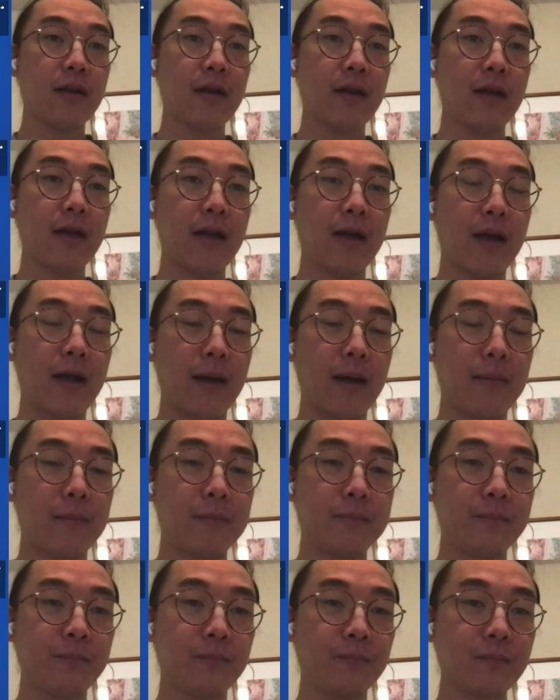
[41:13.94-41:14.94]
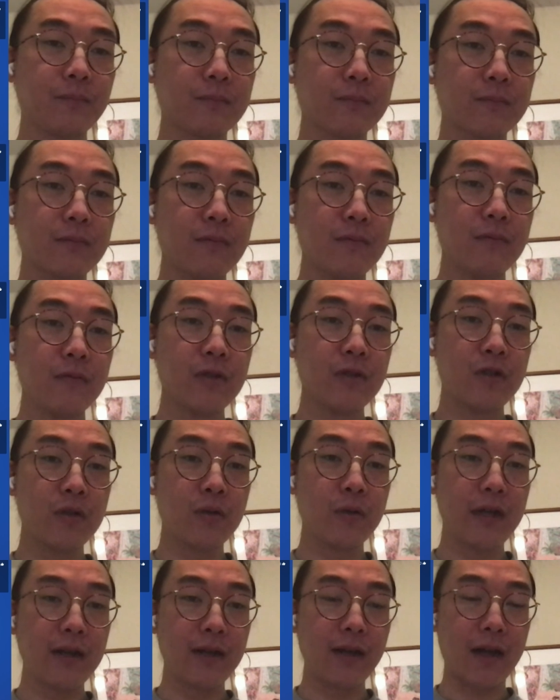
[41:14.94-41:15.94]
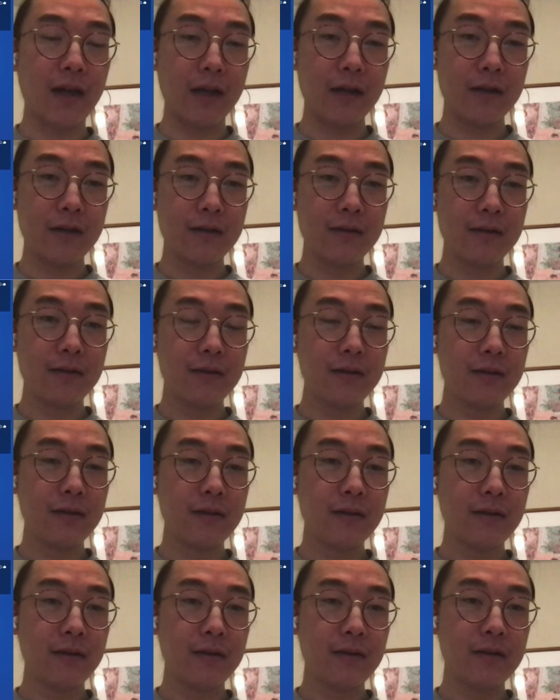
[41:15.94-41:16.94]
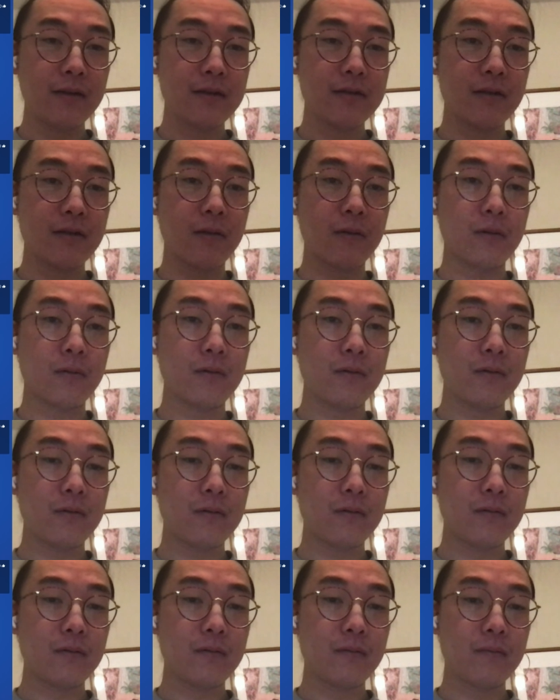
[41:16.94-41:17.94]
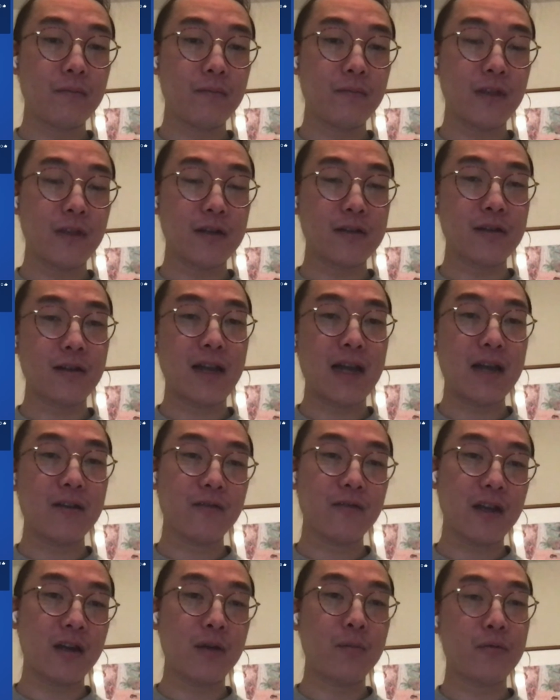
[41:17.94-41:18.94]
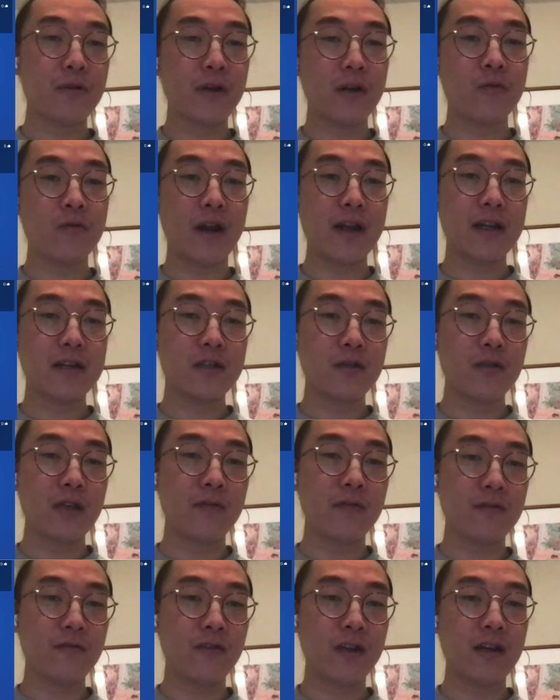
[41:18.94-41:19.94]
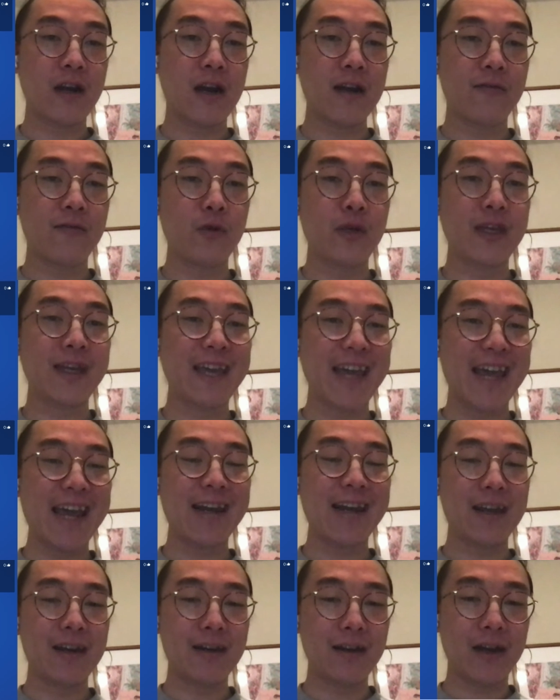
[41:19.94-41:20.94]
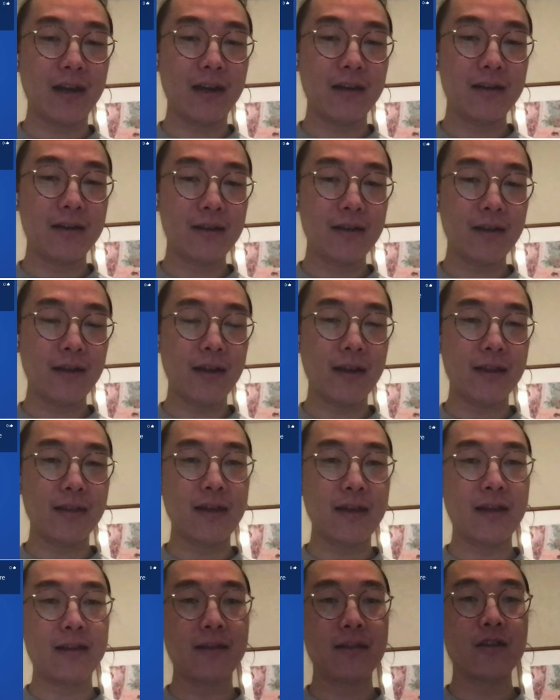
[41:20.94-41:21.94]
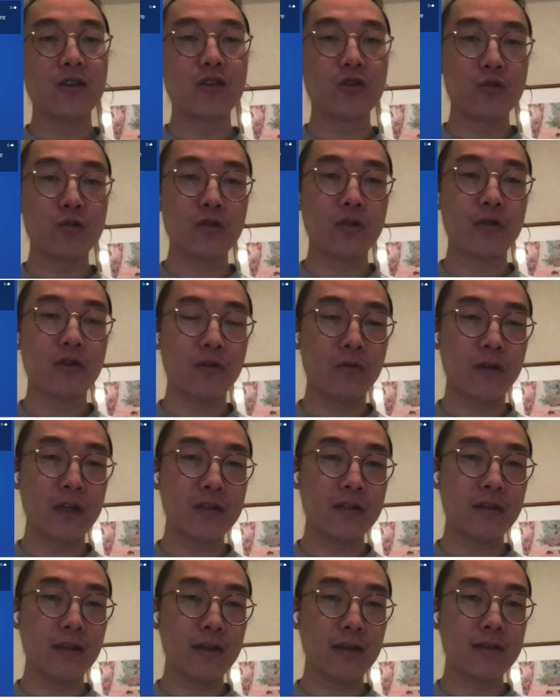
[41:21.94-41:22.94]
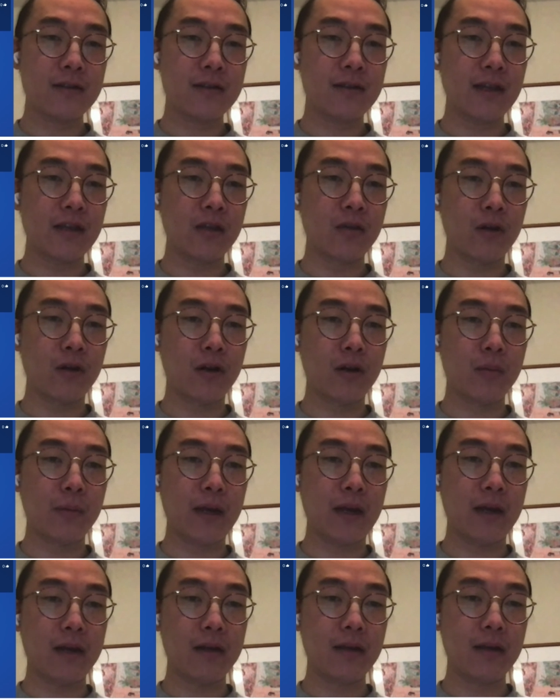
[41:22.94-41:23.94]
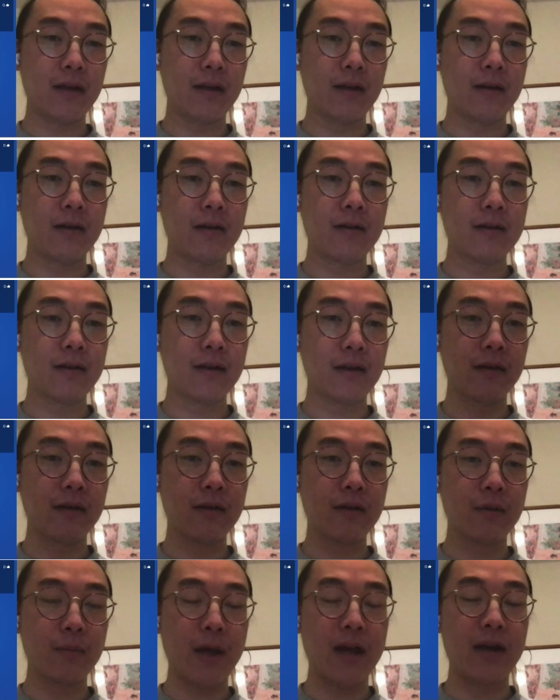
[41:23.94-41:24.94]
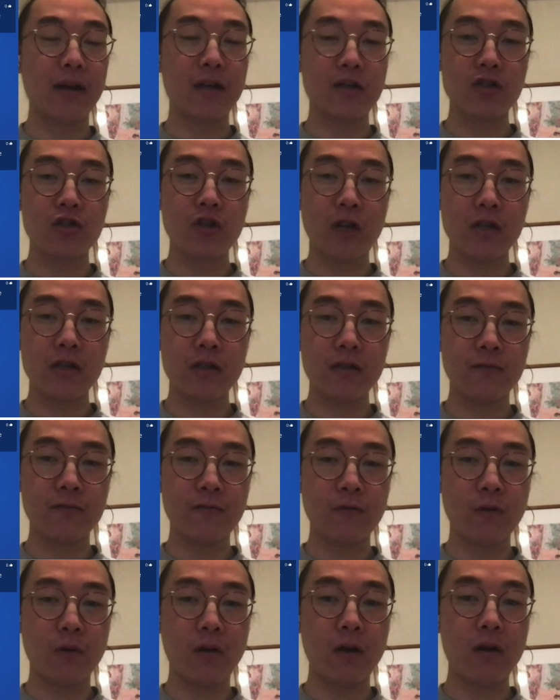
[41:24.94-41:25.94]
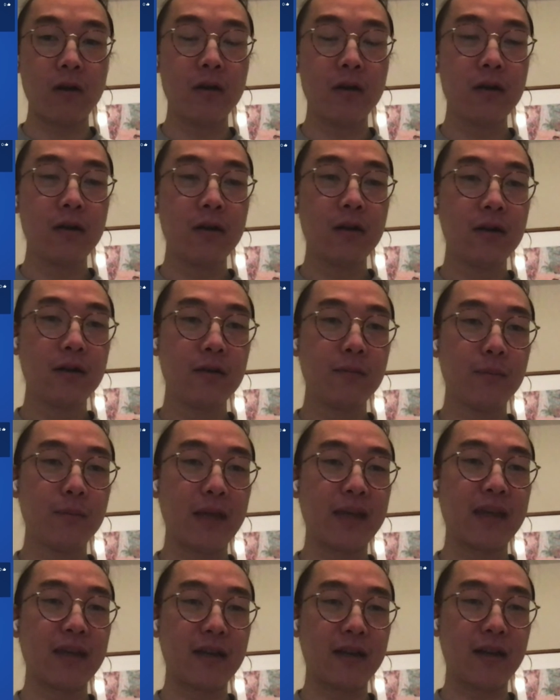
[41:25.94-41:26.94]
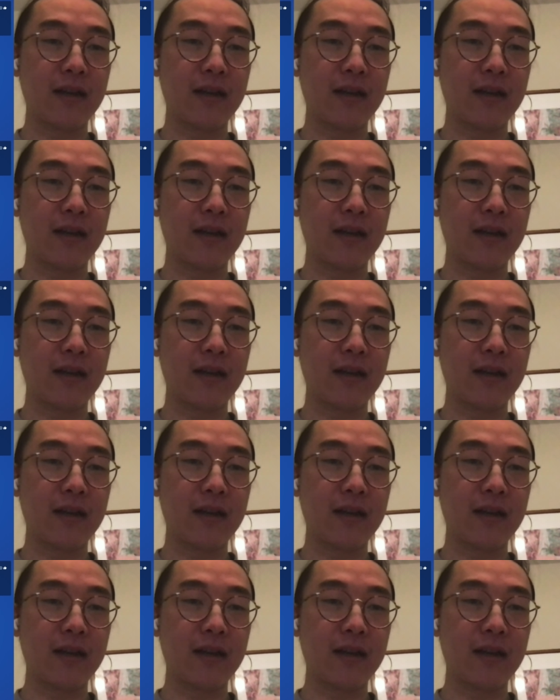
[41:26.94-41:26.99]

to inline. So there's a lot of kind of prereqs to even figure out if we can inline. And then the usual heuristics that you learn about in compiler construction for making an